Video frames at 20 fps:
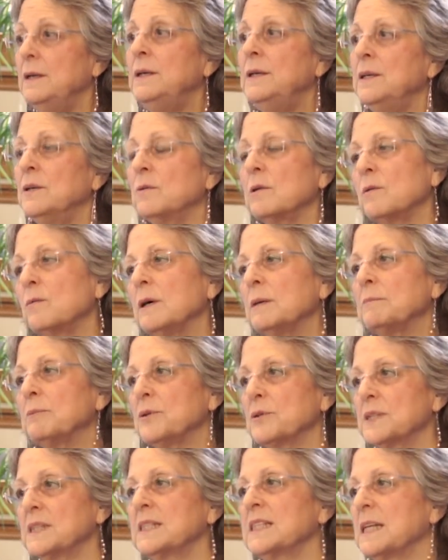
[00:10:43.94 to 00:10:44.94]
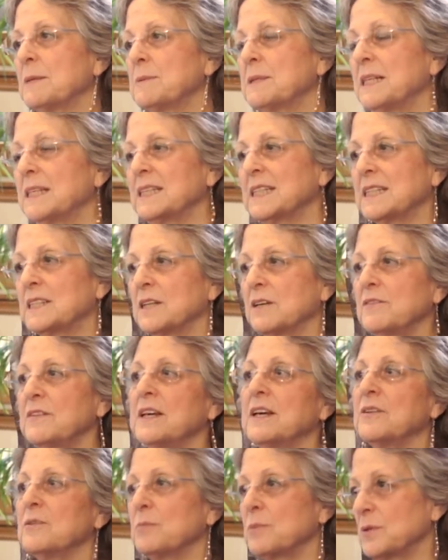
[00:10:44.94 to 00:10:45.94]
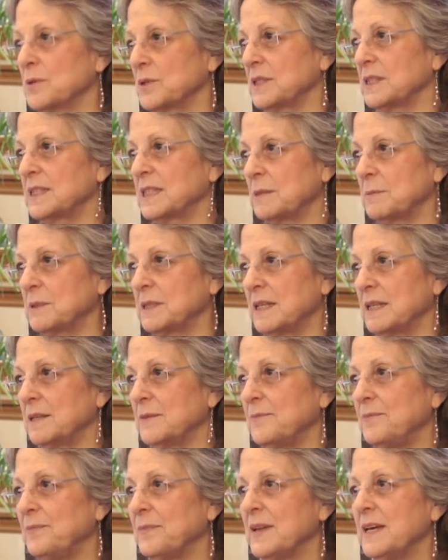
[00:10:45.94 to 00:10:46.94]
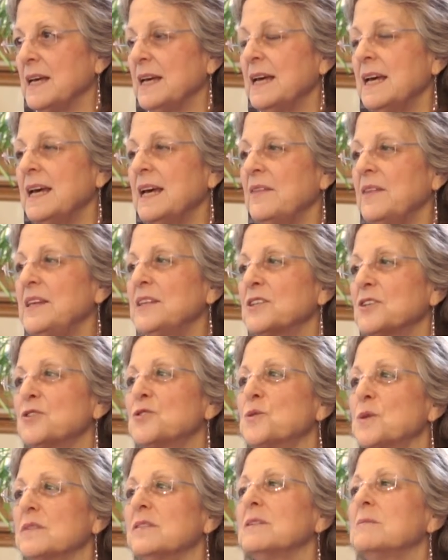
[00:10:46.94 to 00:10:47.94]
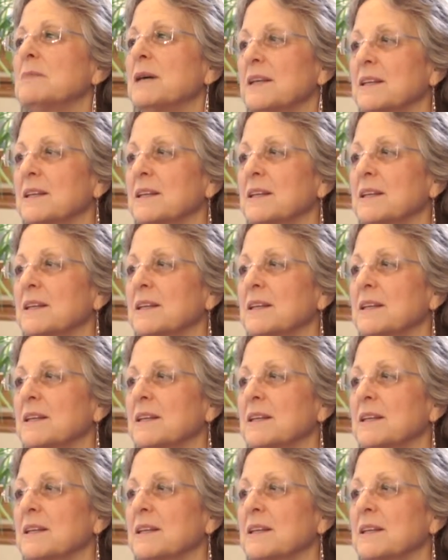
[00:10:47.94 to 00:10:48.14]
where one person's upset sets off the other person's upset. These are driven